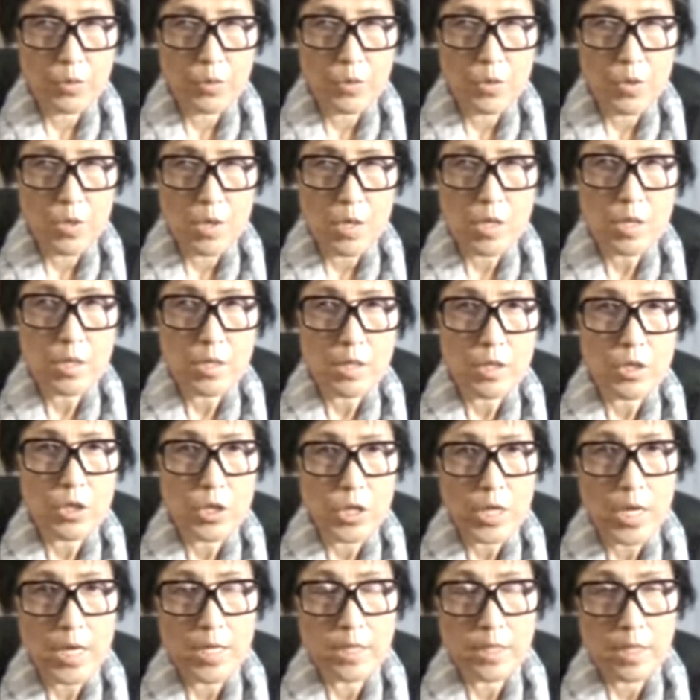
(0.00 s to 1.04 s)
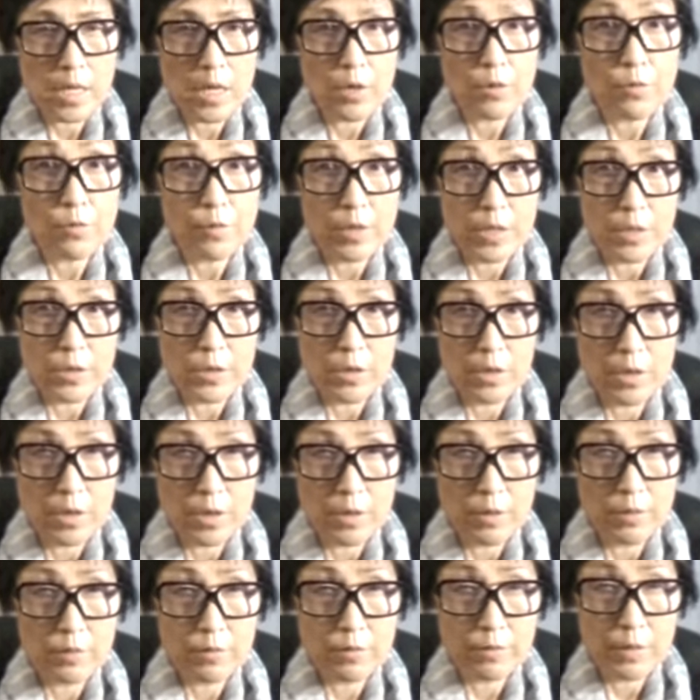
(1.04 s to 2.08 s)
There's a chance how
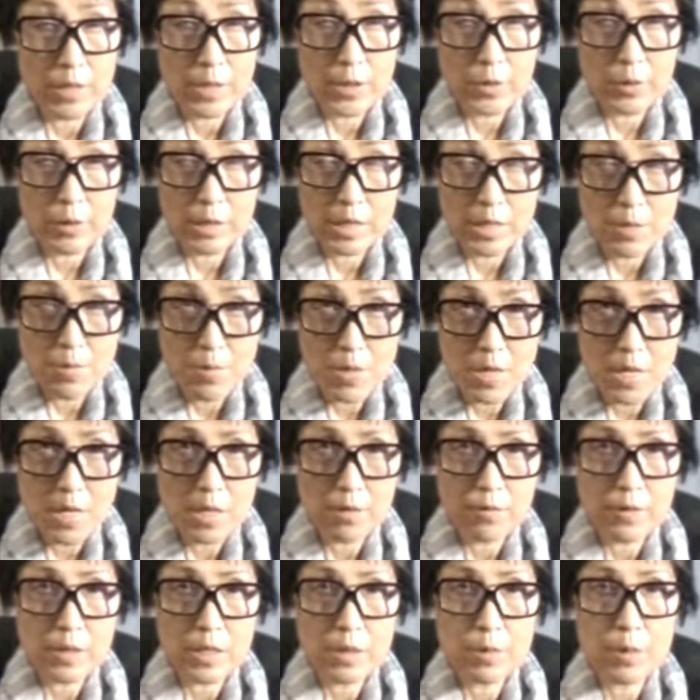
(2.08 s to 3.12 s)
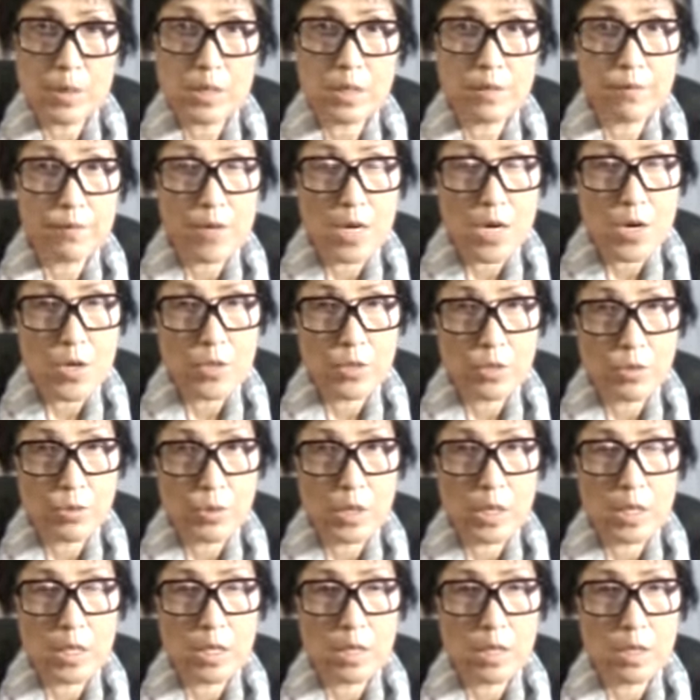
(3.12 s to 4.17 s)
viremia, which means the virus
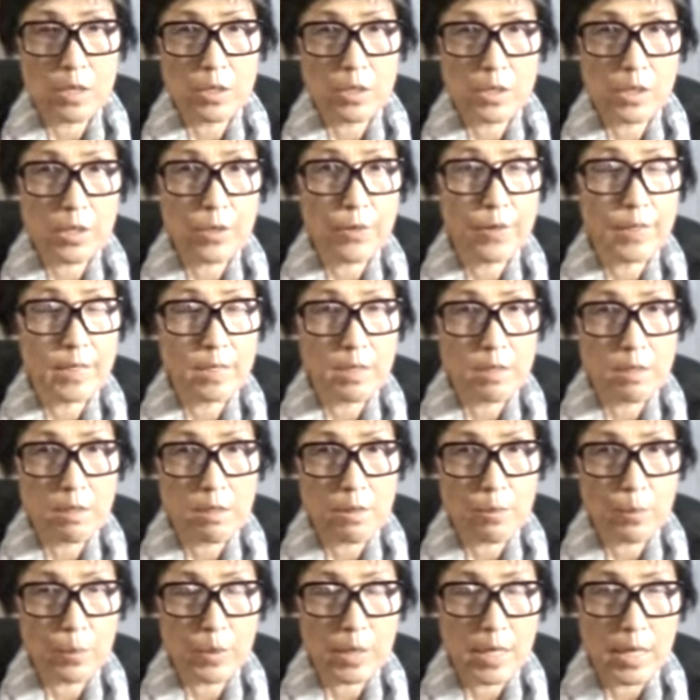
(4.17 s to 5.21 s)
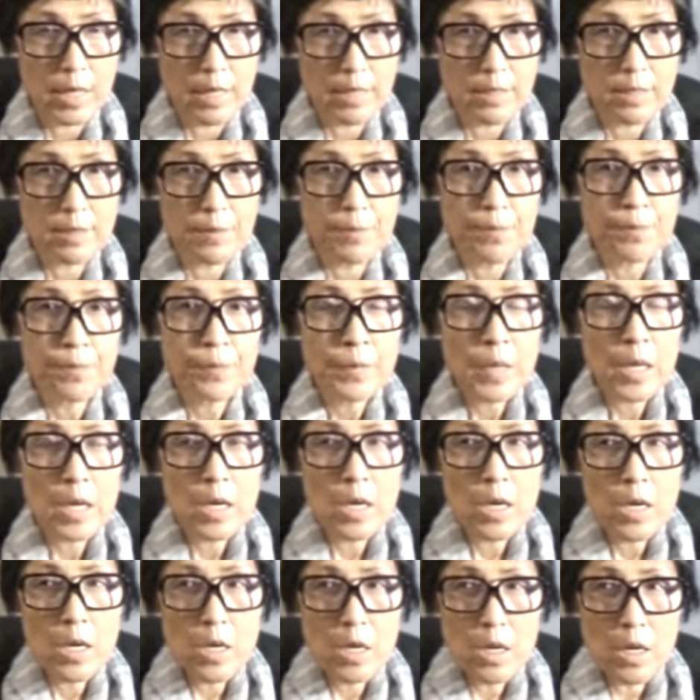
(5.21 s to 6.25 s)
circulating in the blood.
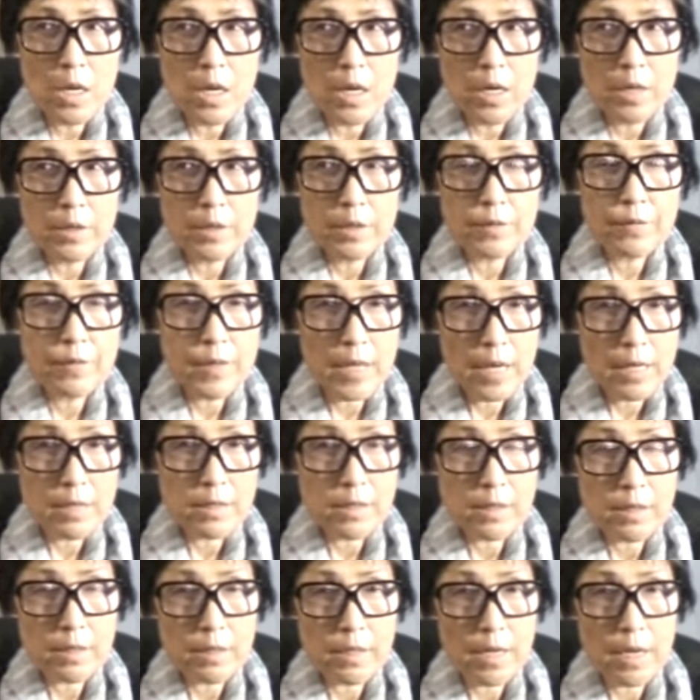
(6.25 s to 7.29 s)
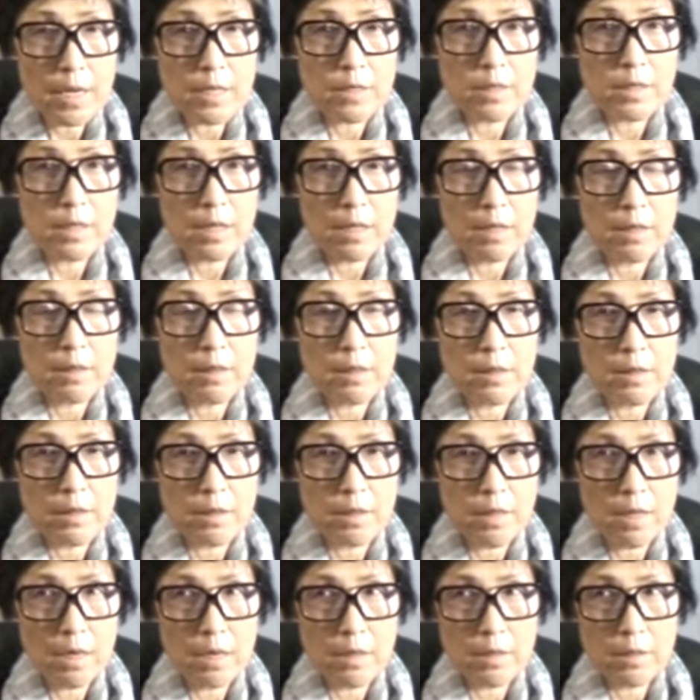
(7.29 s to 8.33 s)
If that's the case, then
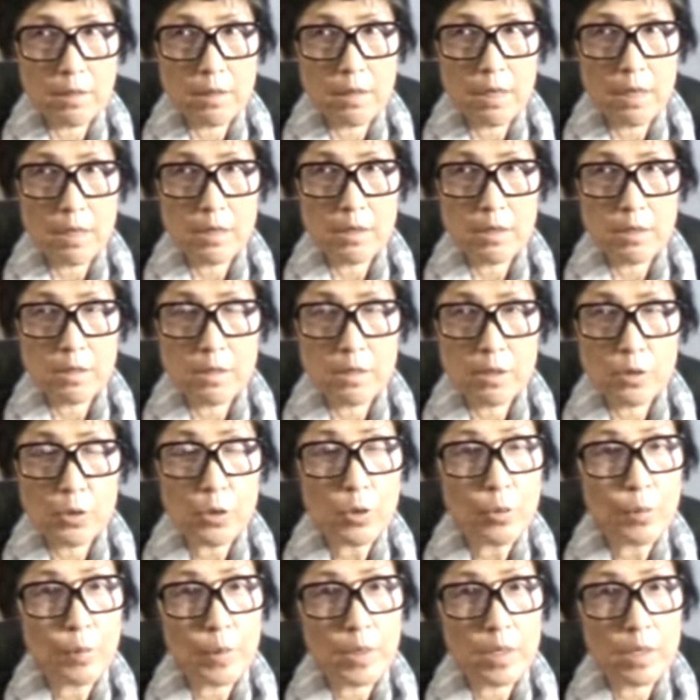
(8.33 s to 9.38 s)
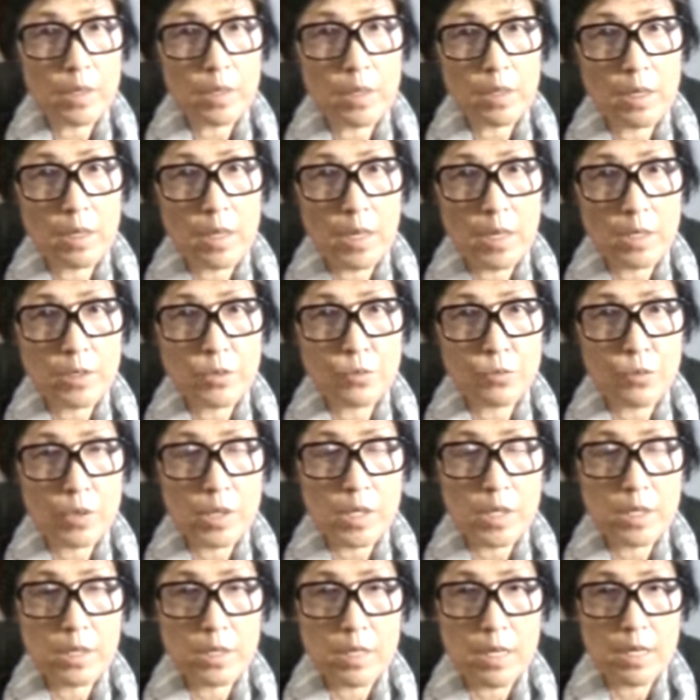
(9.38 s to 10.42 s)
that could be as
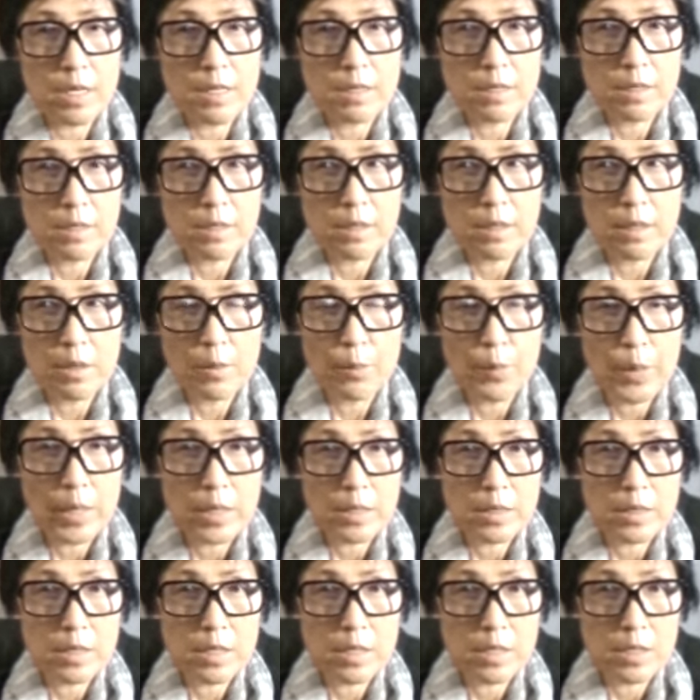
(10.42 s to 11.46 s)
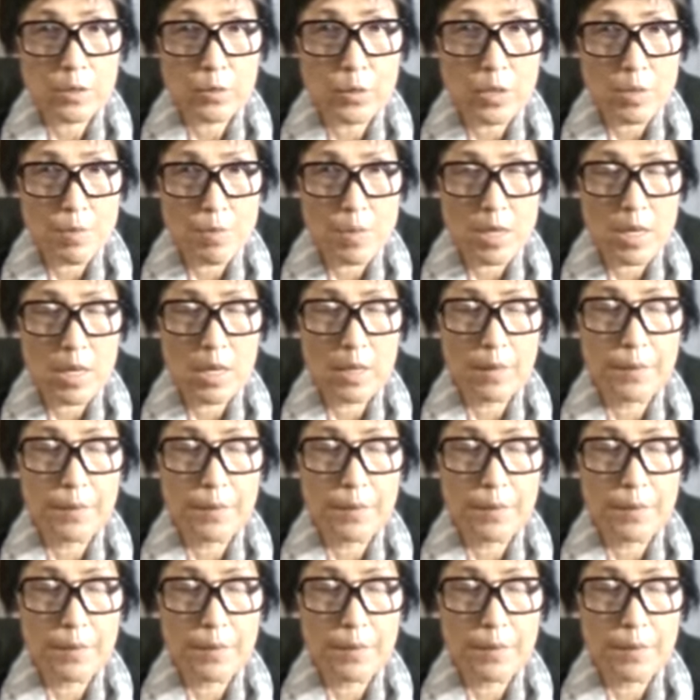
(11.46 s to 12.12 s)
worse as bacteremia.